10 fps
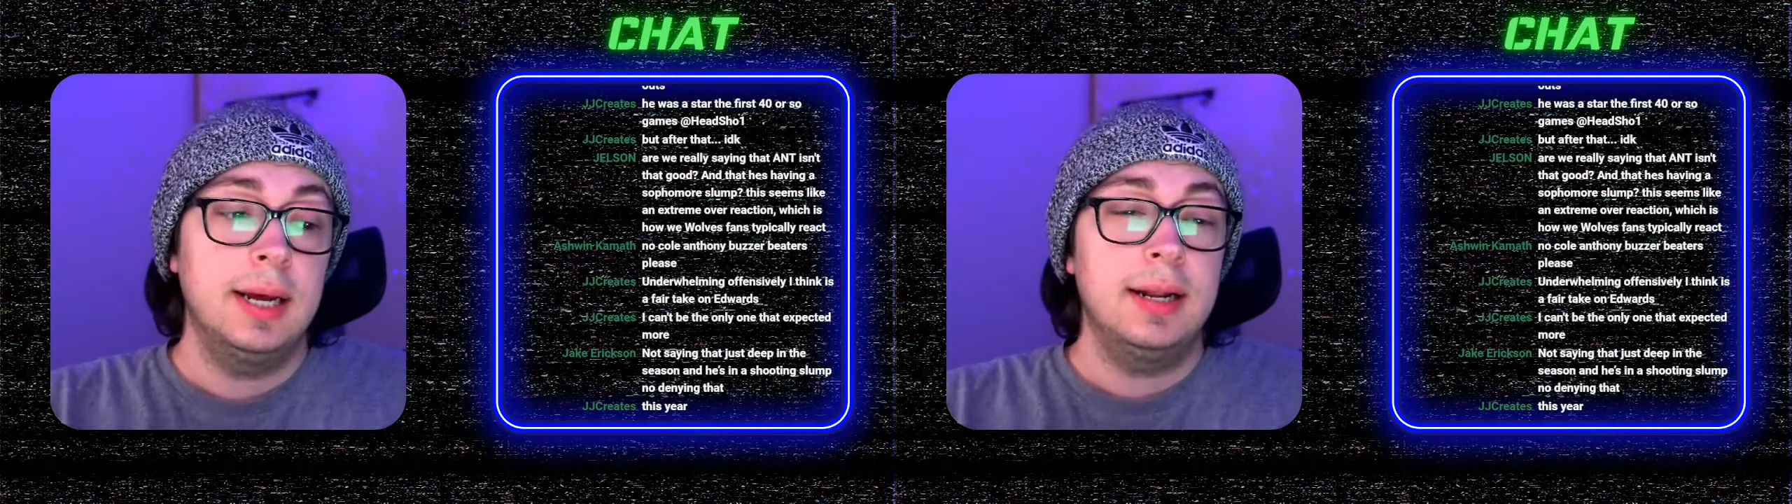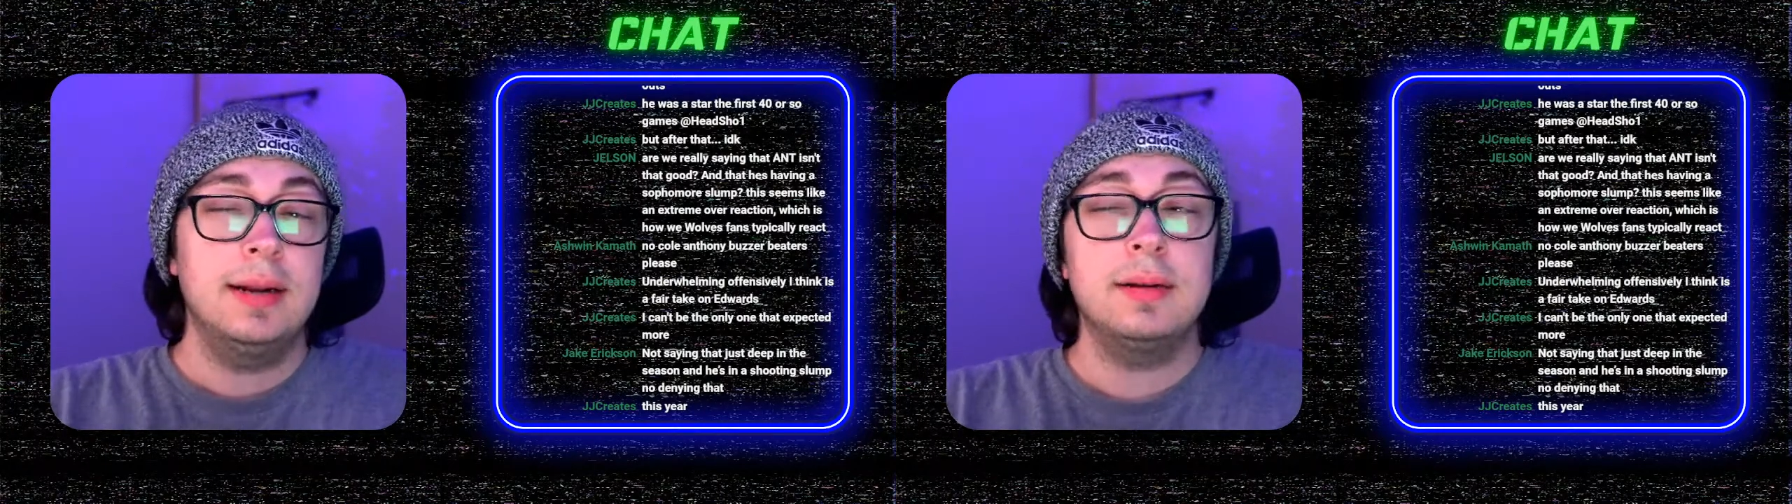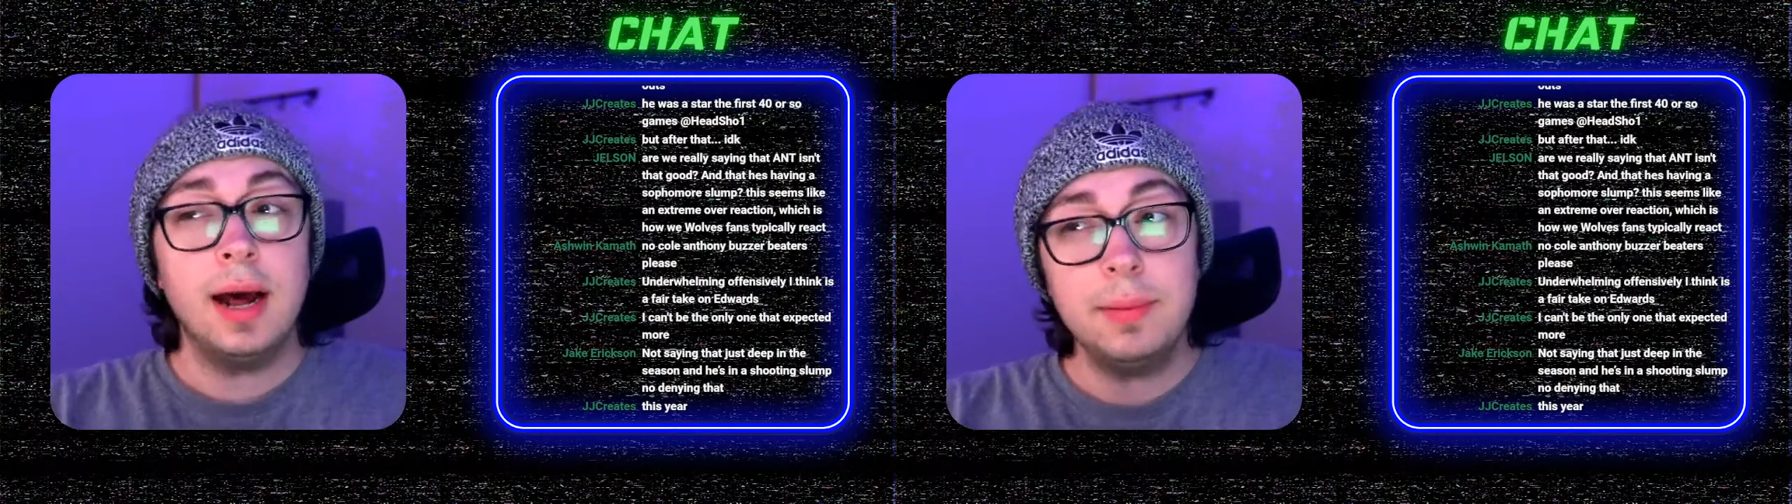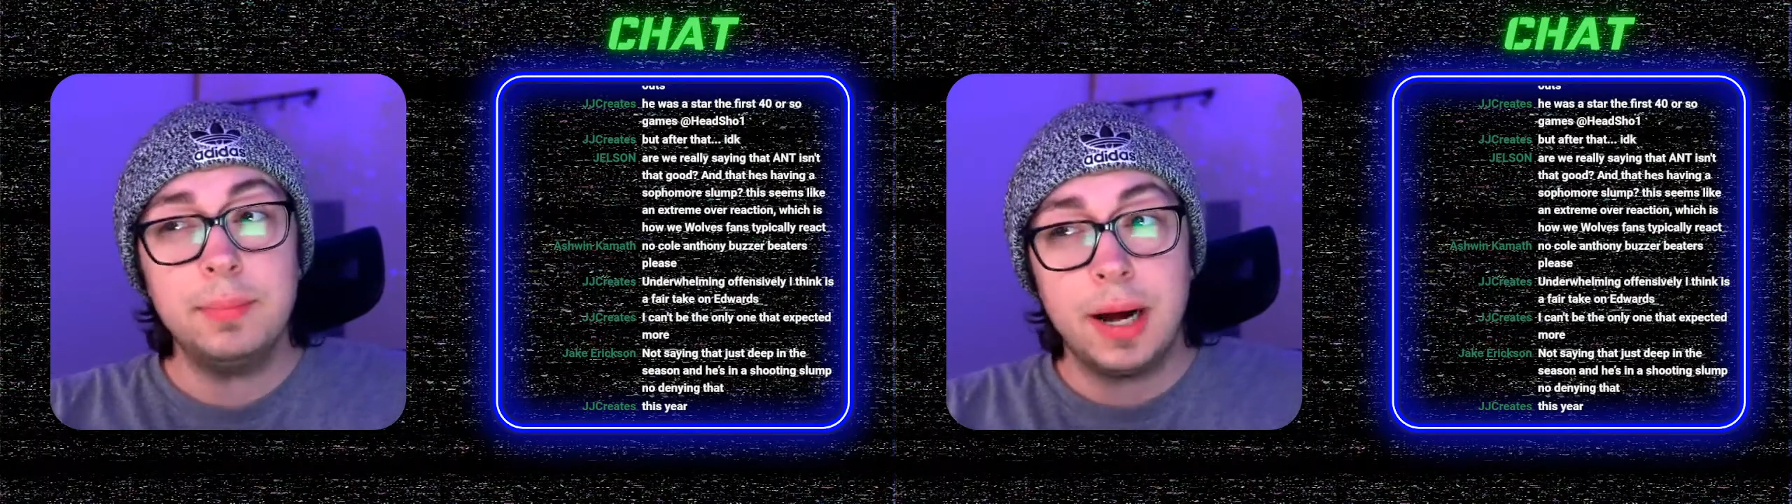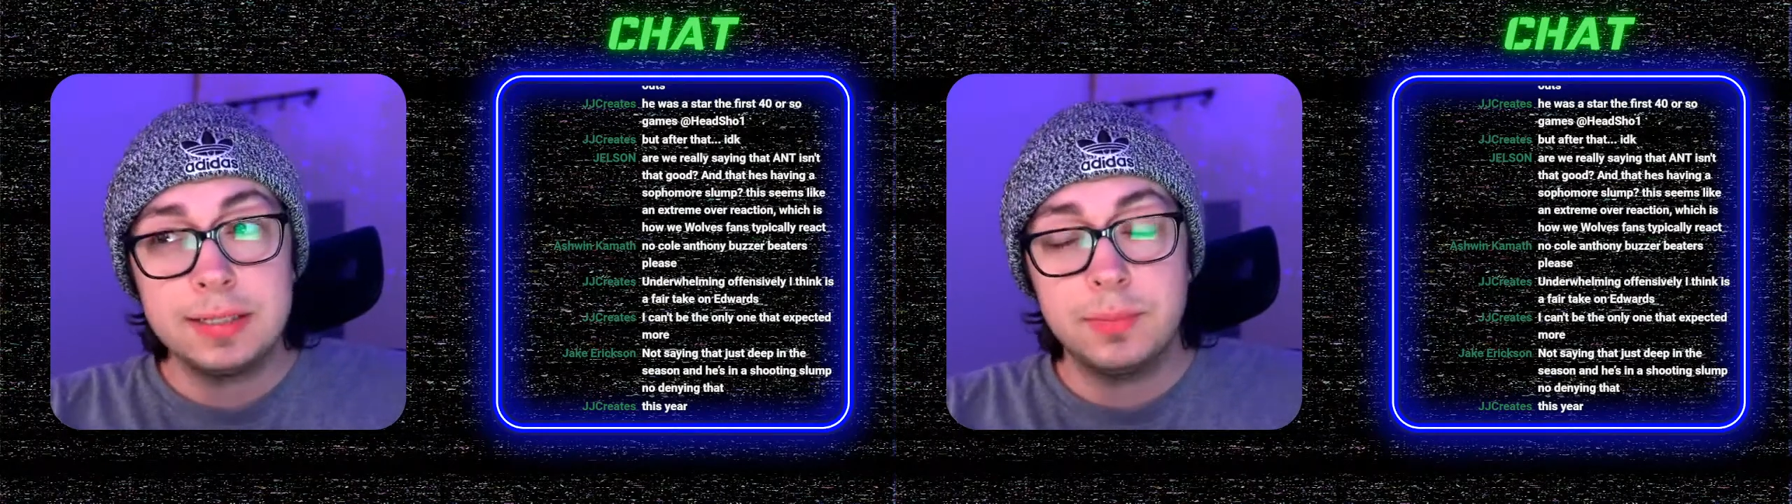Not
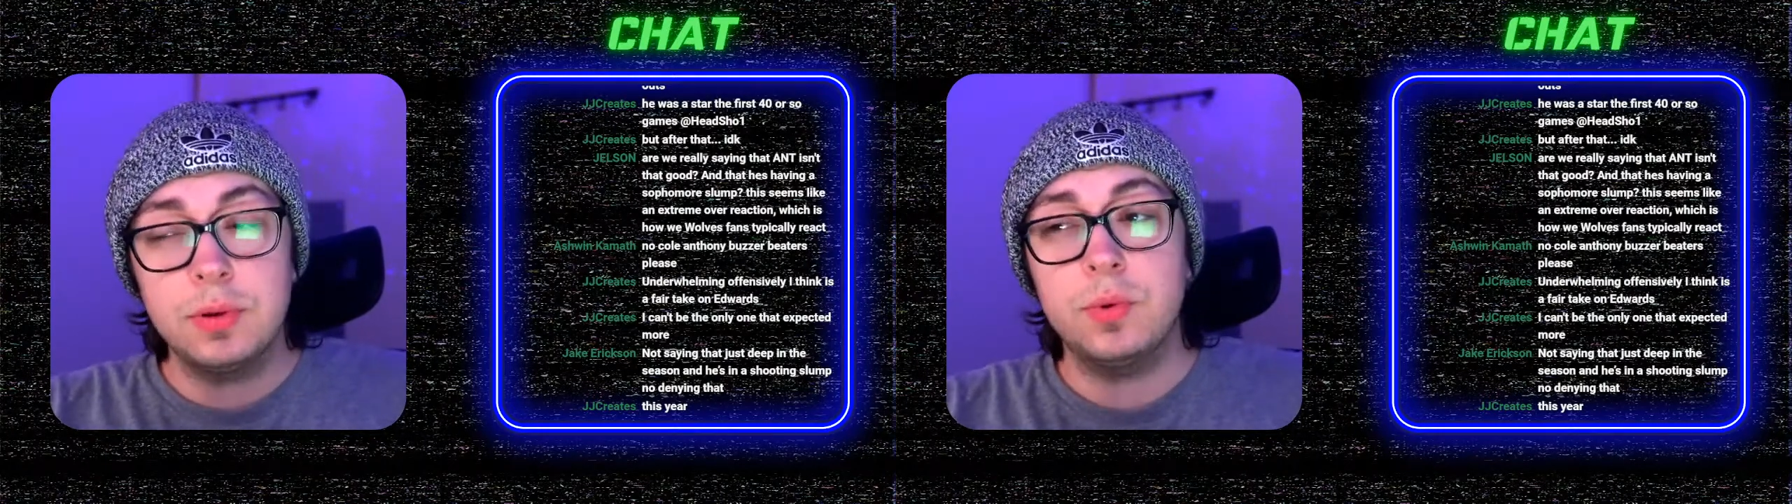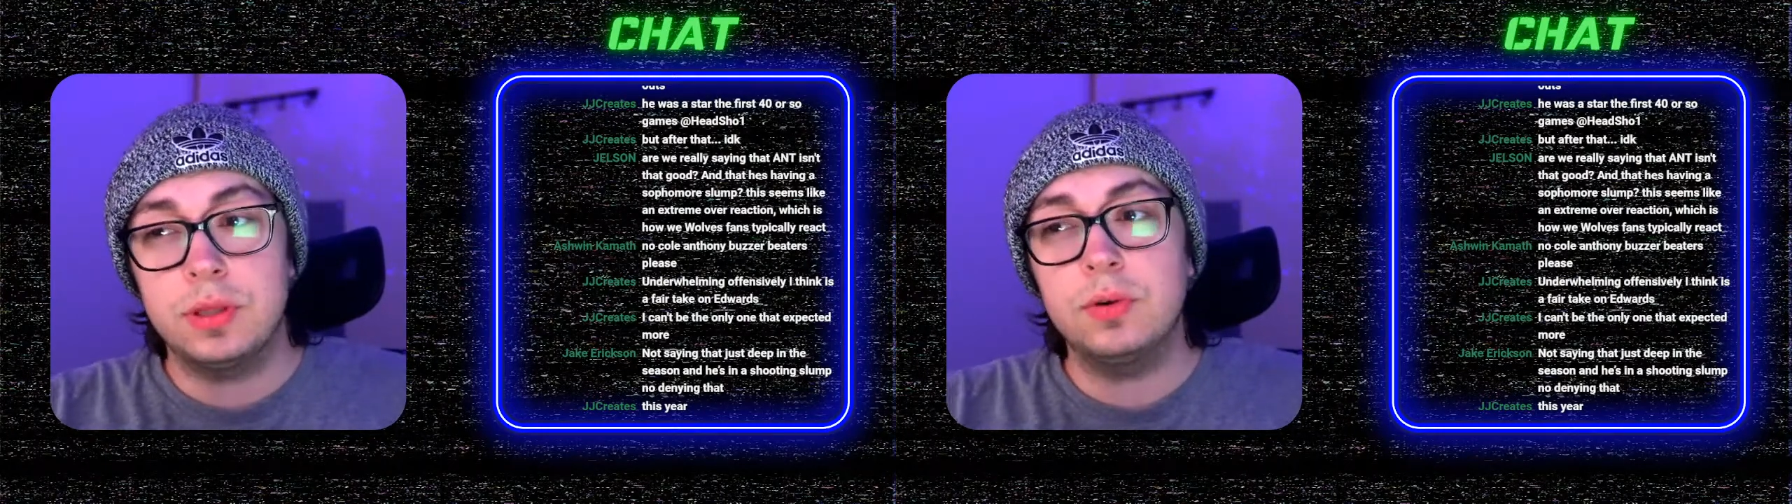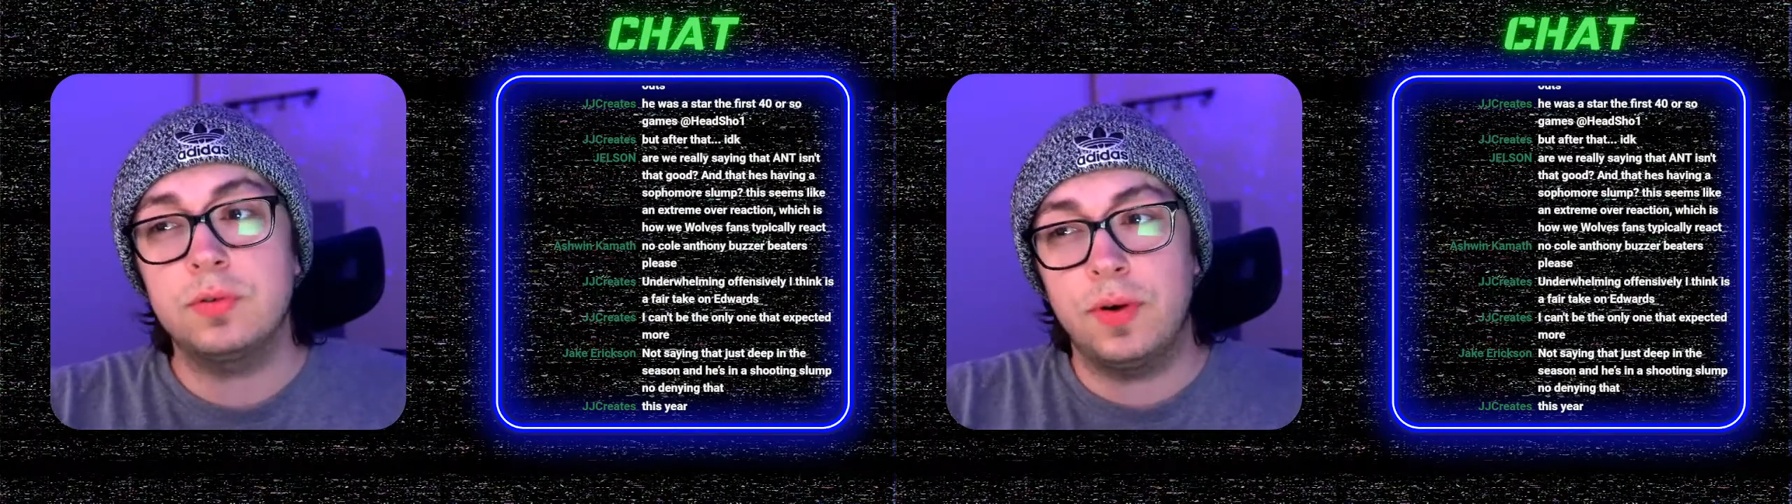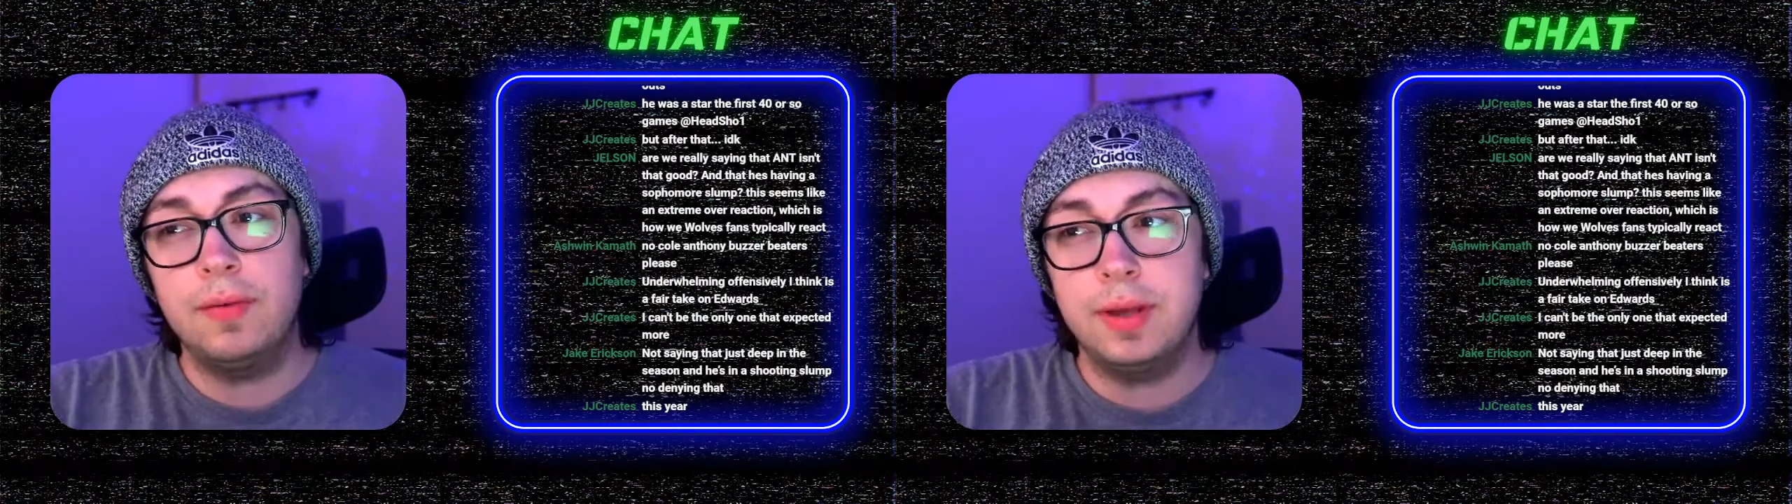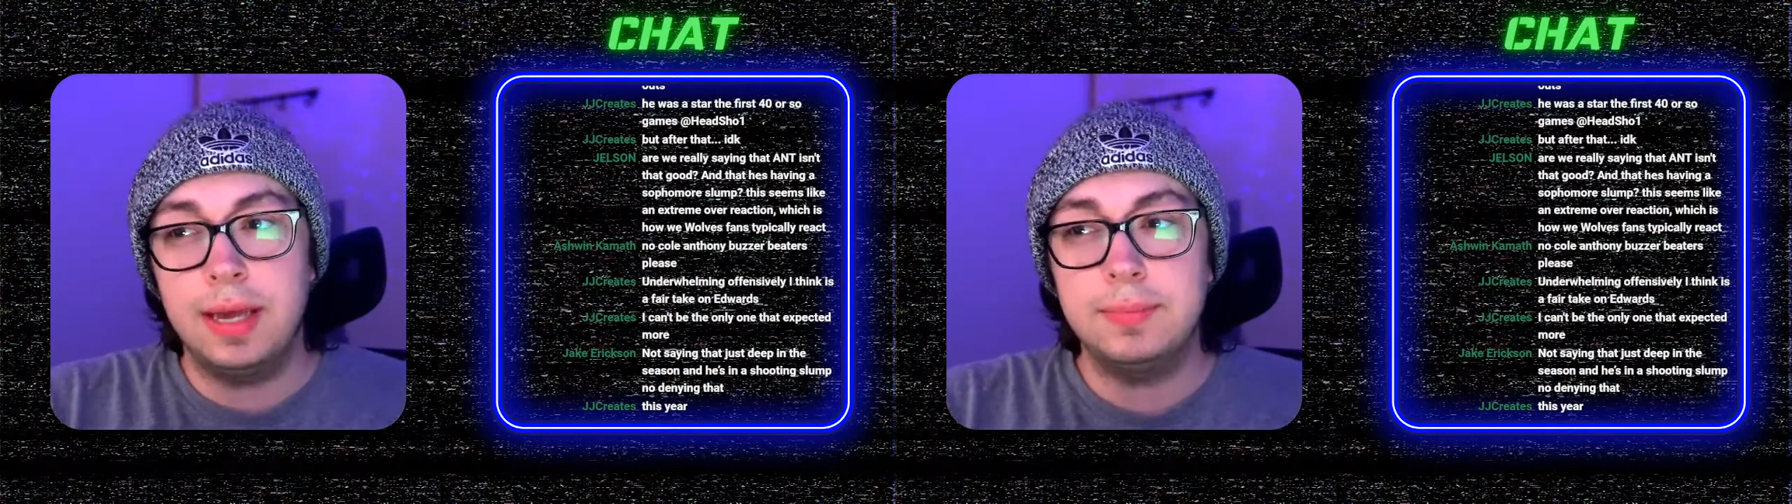impossible with those
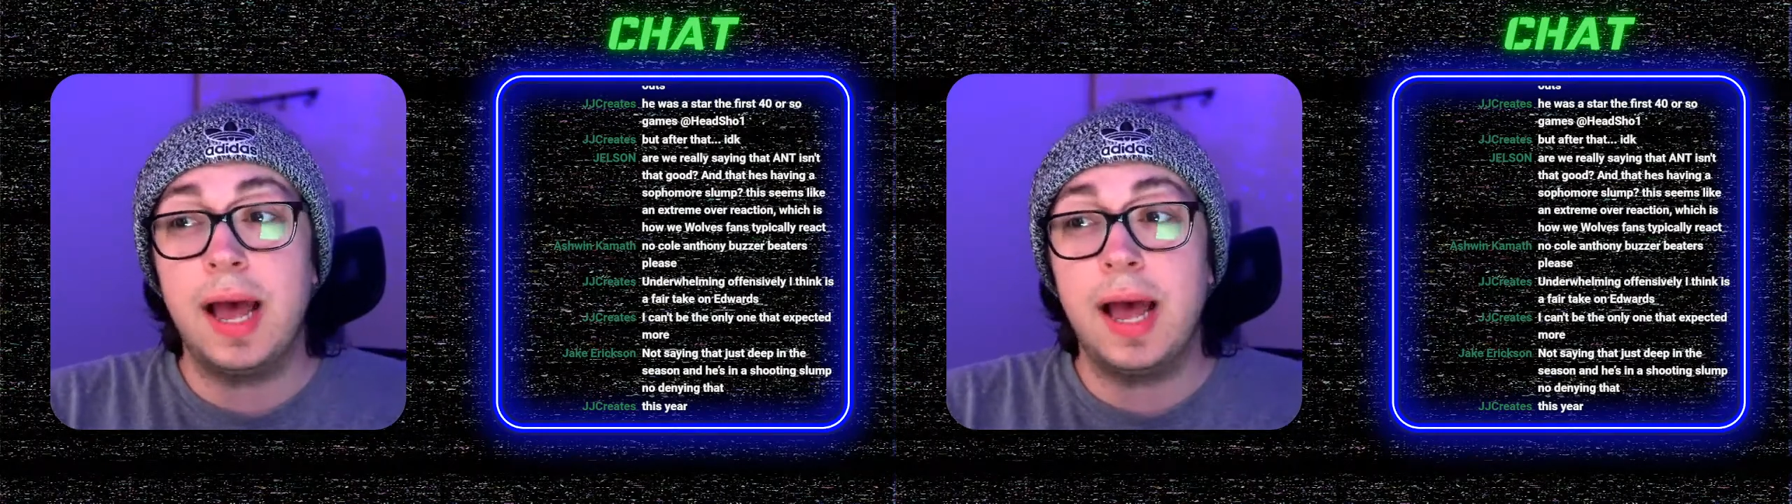5 games